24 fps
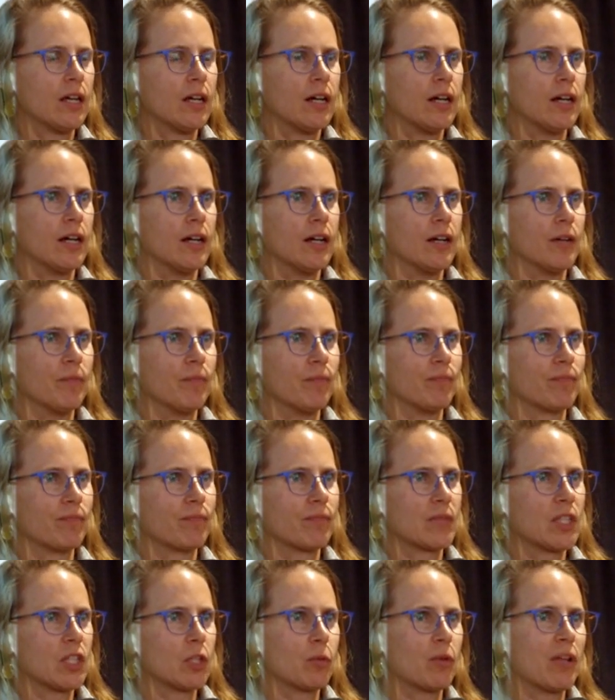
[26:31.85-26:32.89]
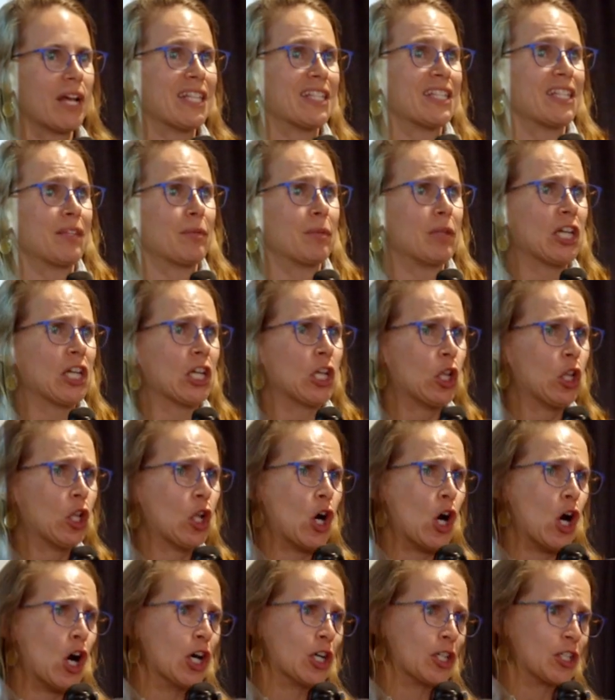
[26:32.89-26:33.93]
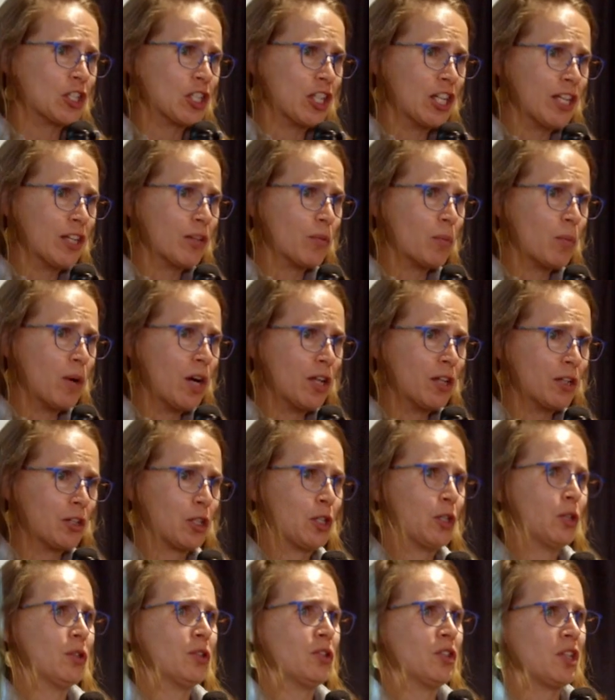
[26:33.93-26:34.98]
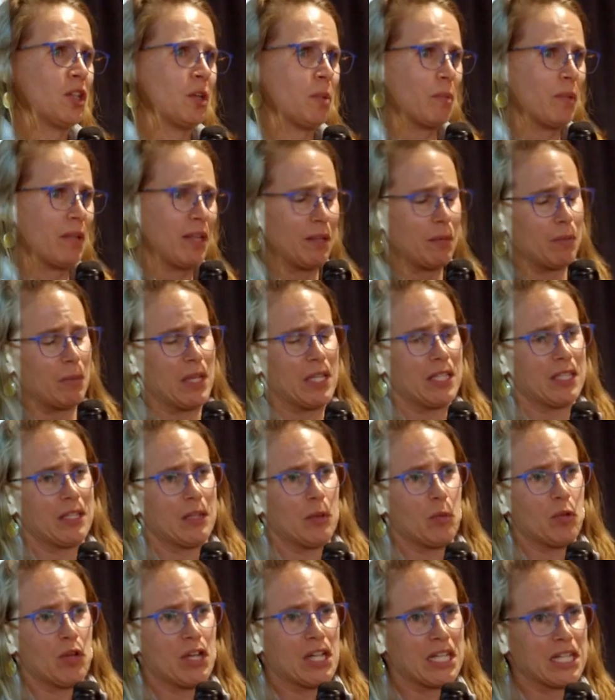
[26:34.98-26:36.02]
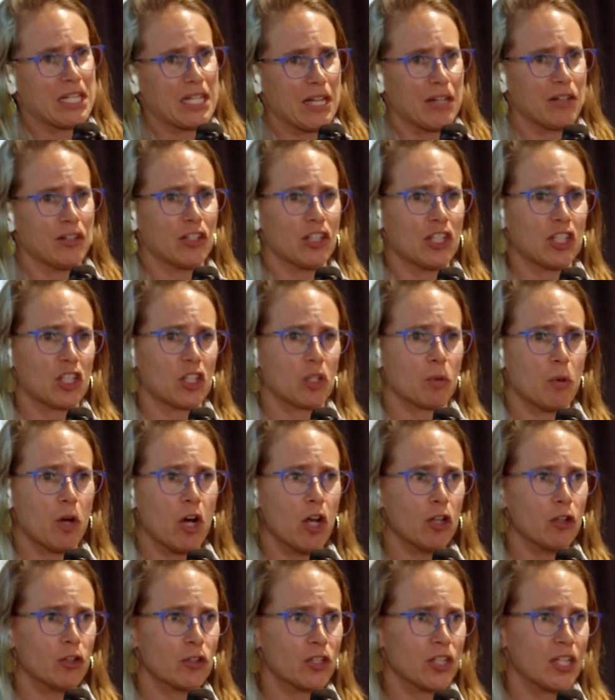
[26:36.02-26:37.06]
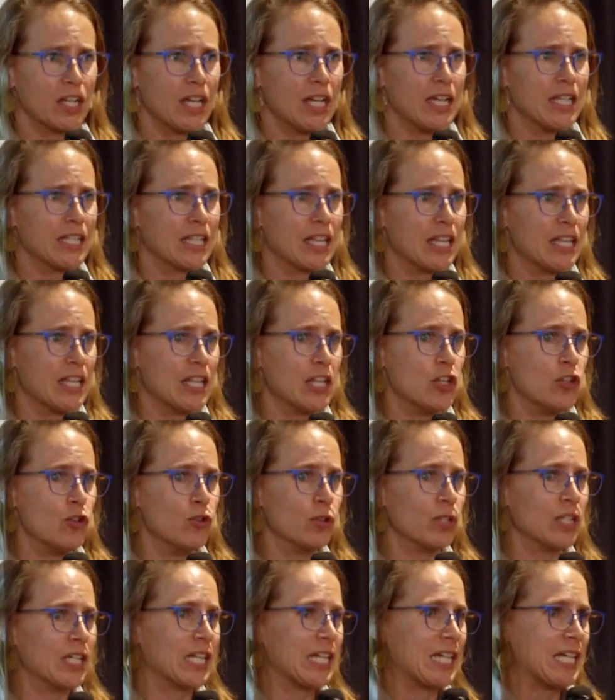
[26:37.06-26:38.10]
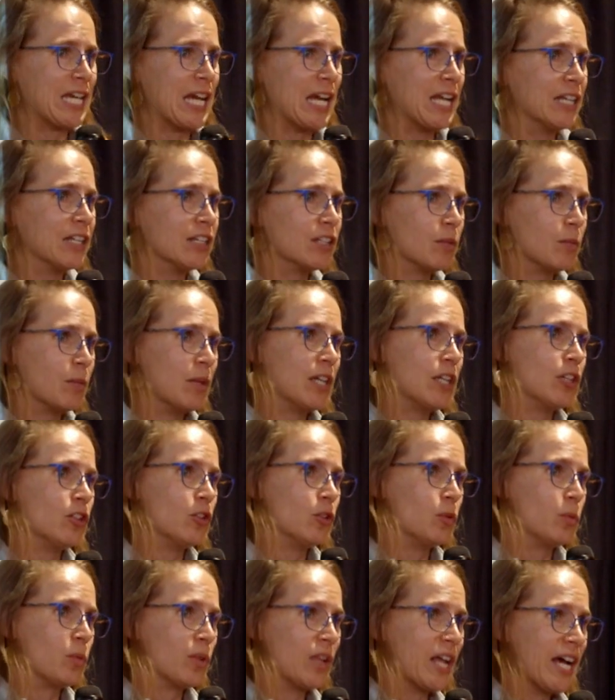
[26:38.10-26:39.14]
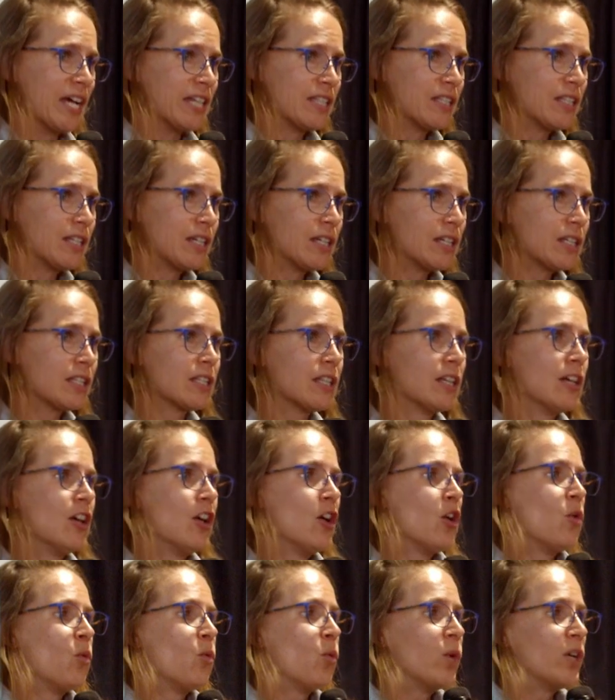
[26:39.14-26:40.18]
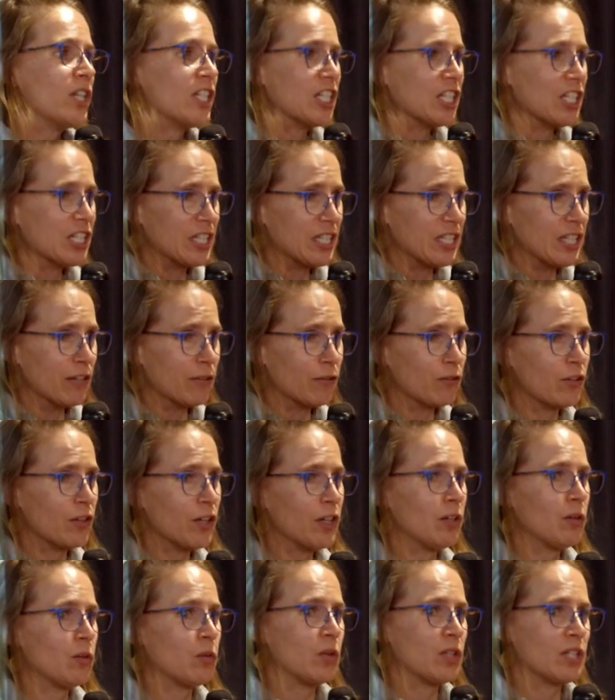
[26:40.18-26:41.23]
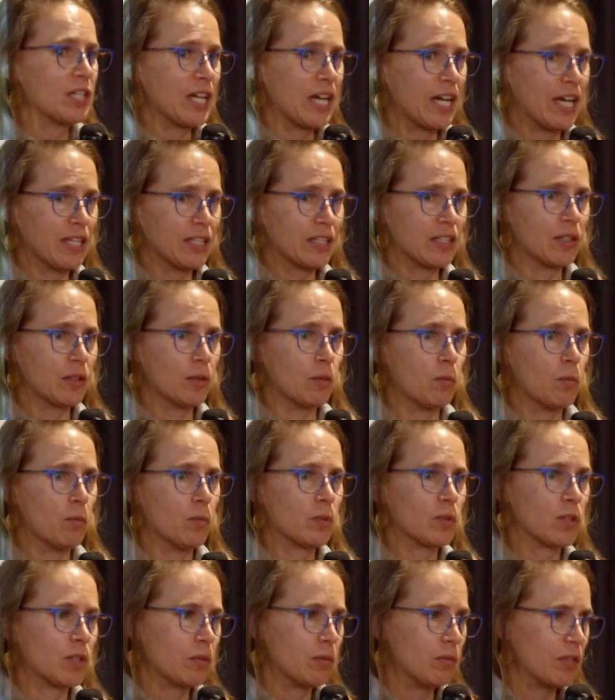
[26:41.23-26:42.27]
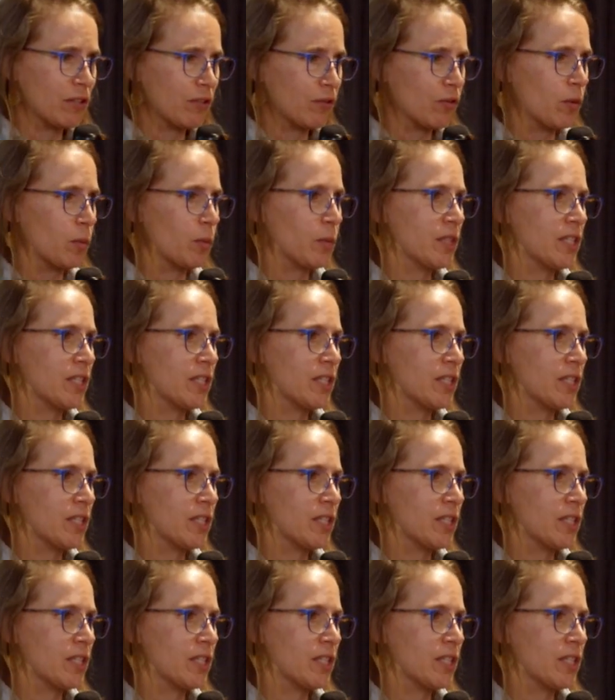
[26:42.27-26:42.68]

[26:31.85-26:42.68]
So plastic being a long chain of molecules, you can basically break it down to the smaller chains and then use it again to make new plastics, which is different, which has some different